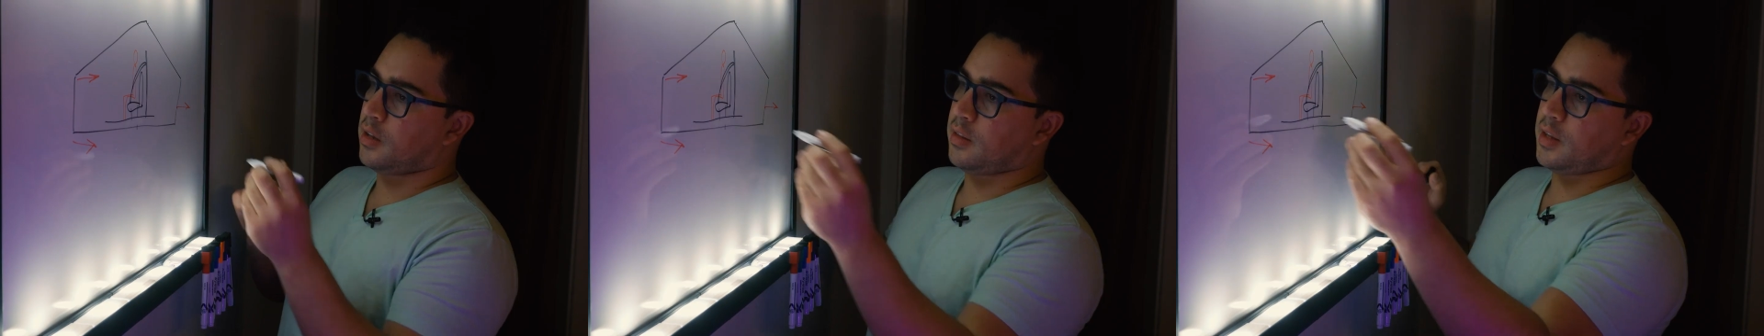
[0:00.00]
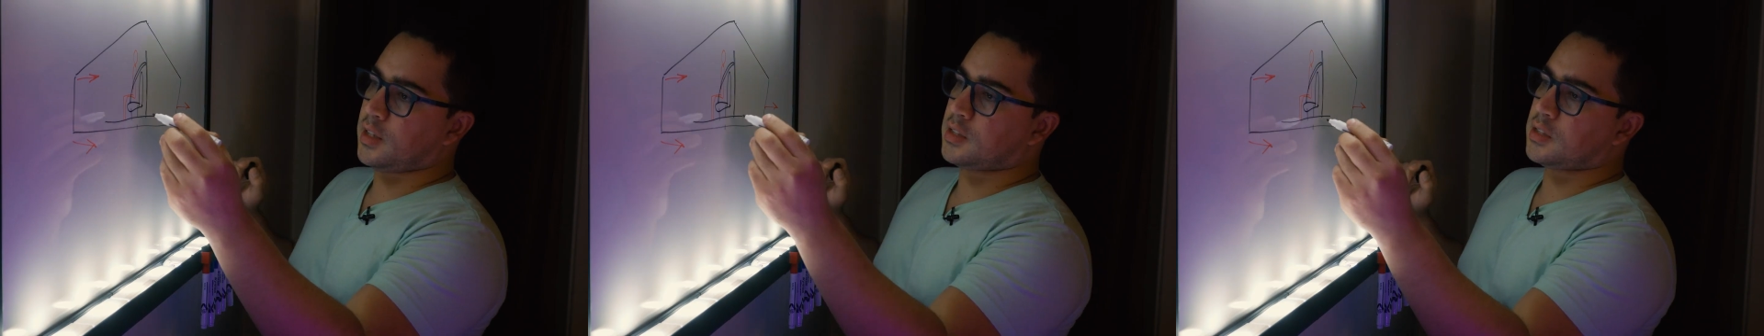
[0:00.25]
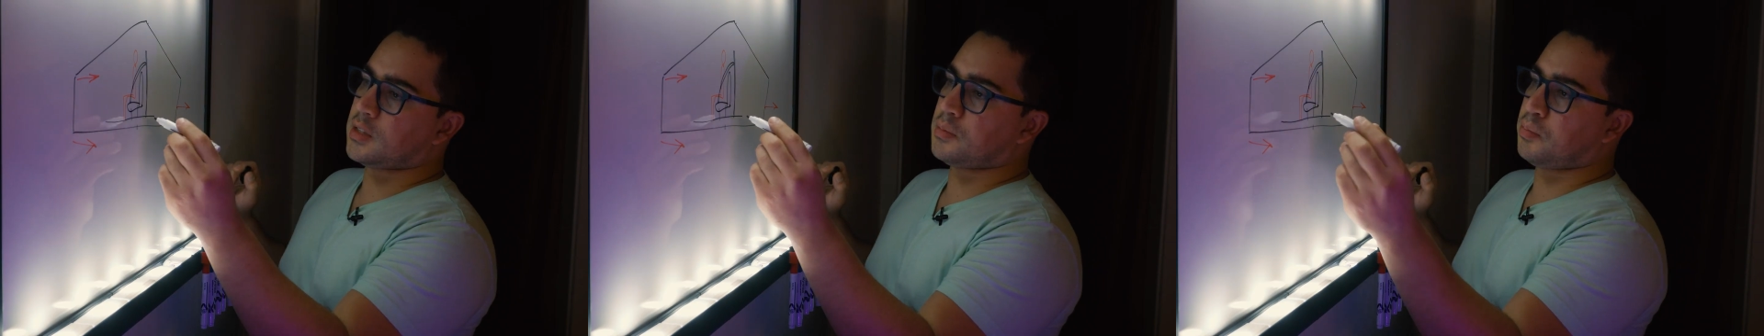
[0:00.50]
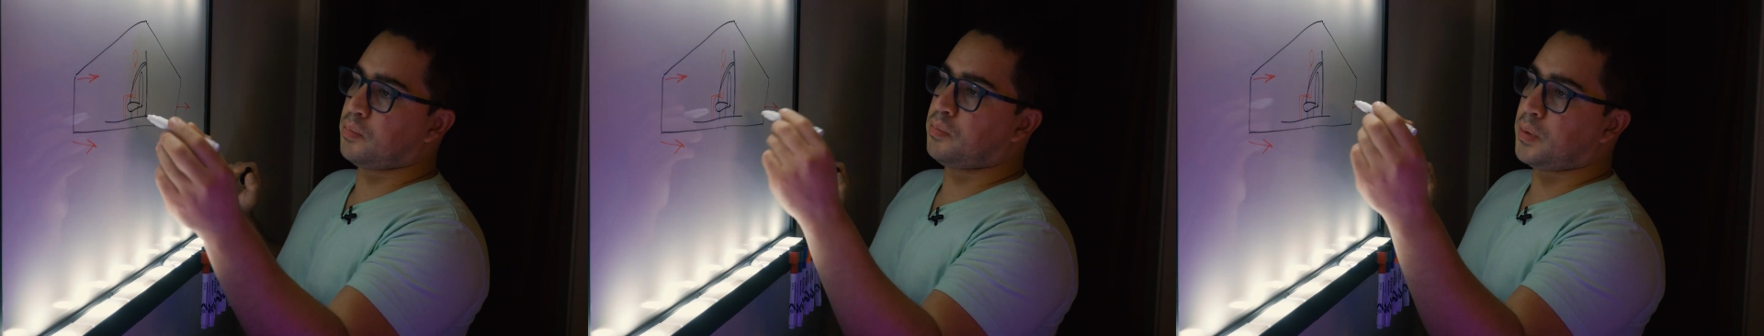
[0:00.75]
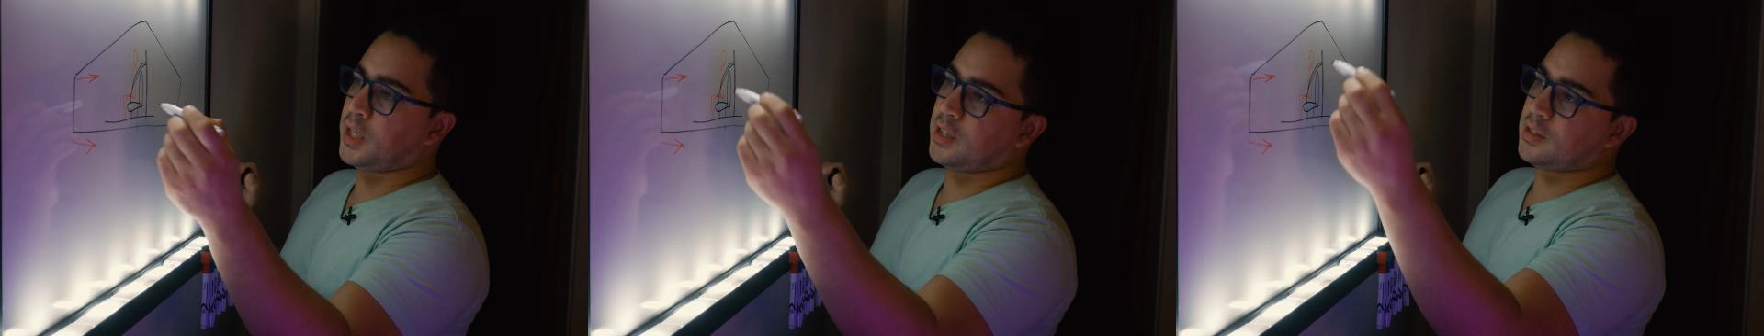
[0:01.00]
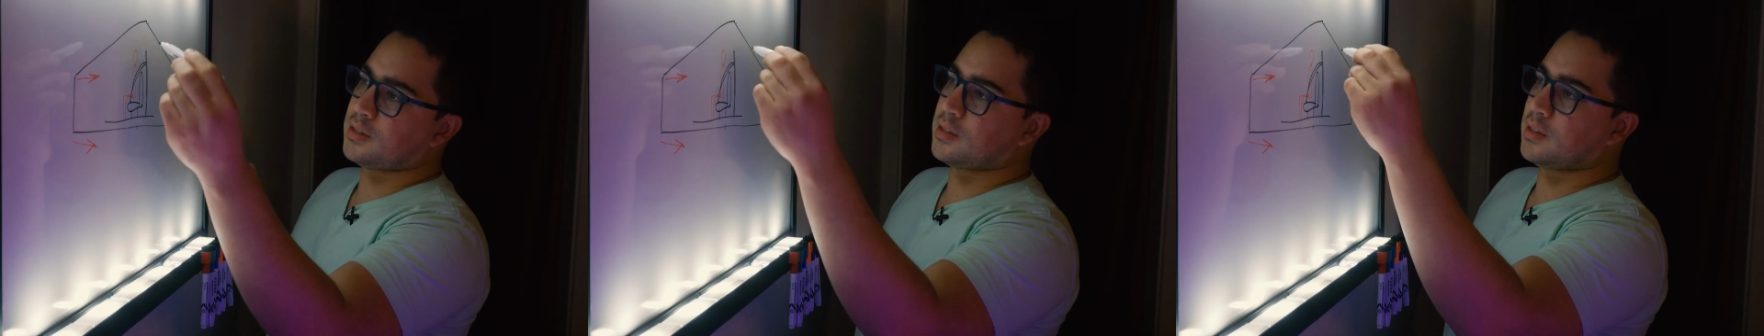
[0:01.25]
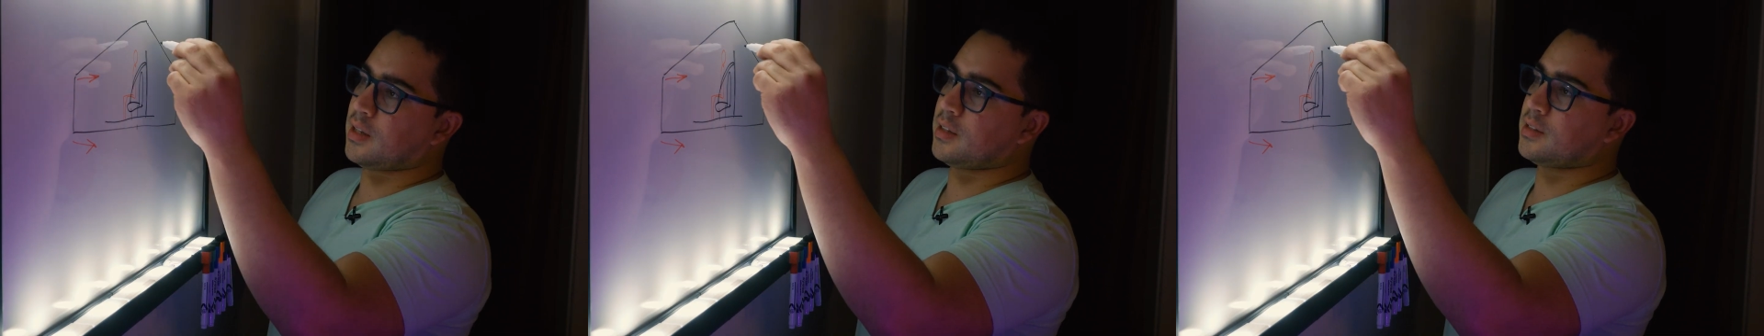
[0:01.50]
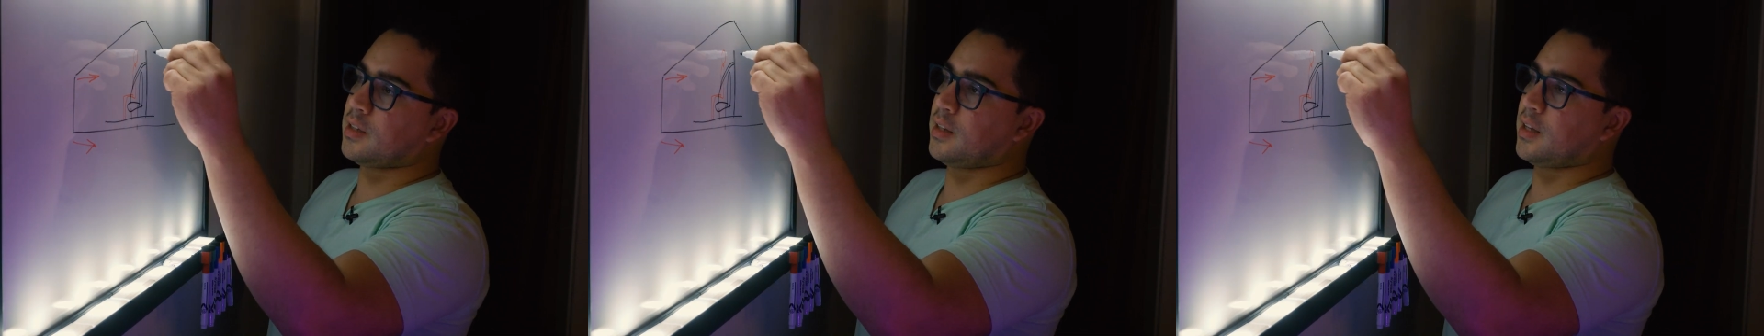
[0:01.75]
This piece,
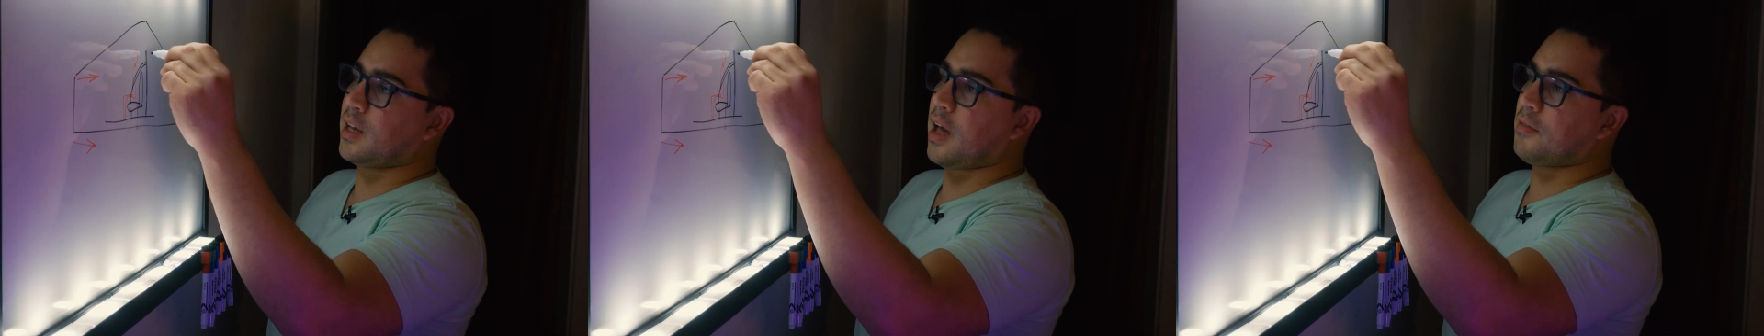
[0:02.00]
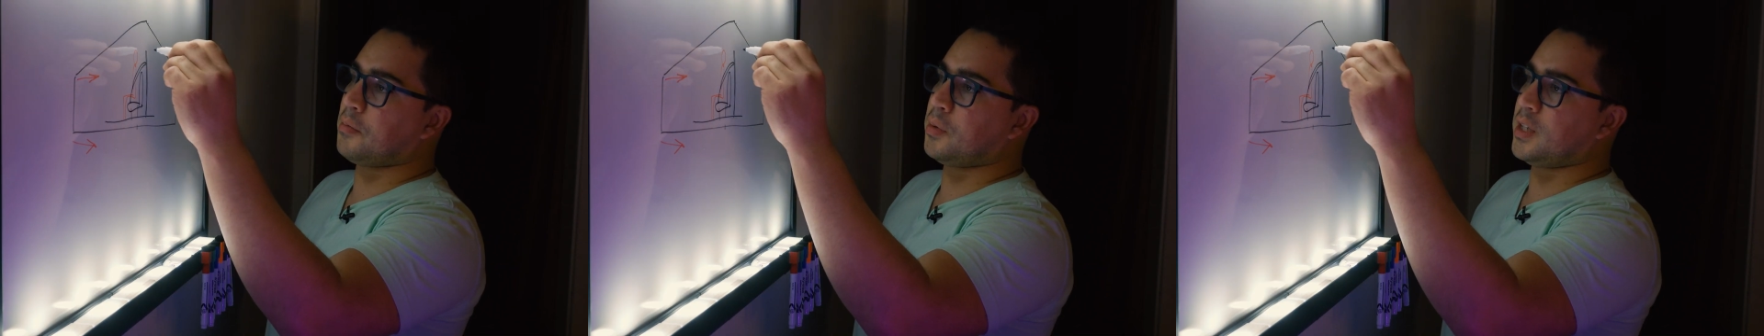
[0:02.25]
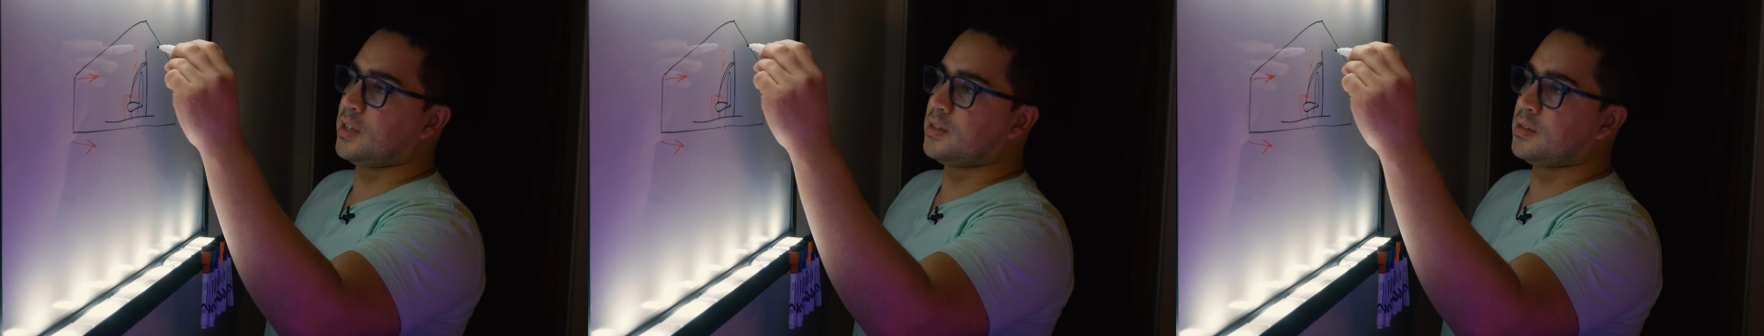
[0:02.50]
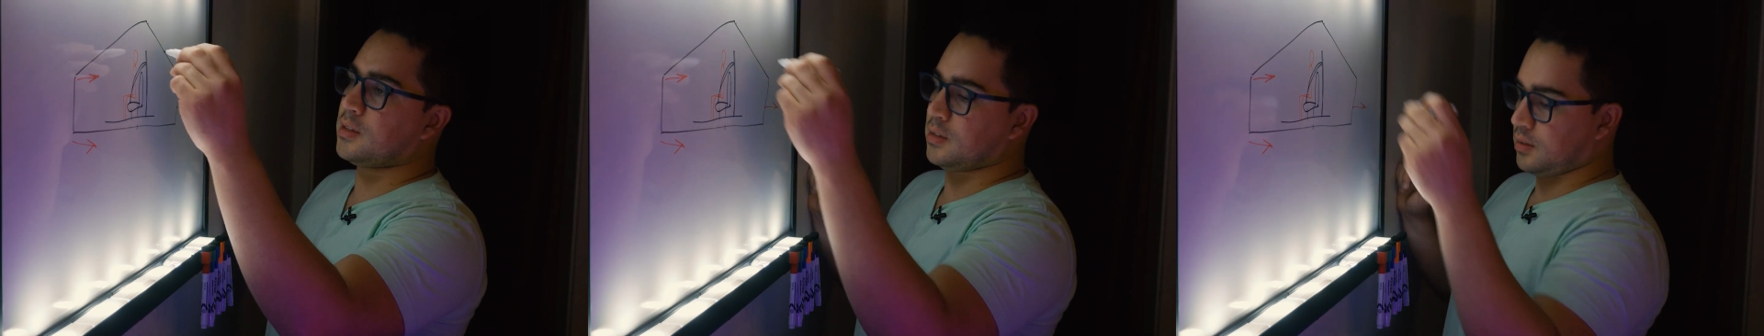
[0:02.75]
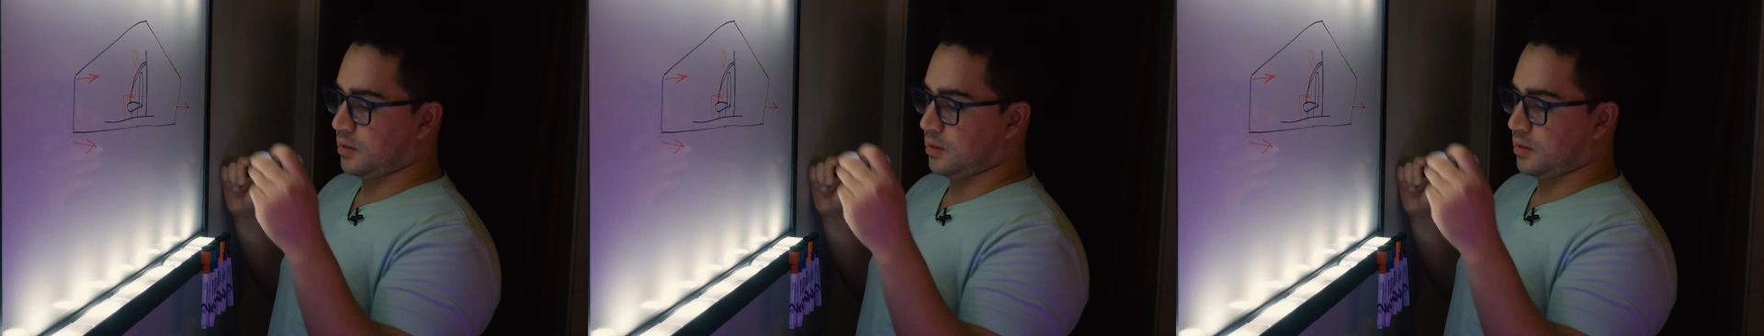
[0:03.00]
let's say the cabin piece,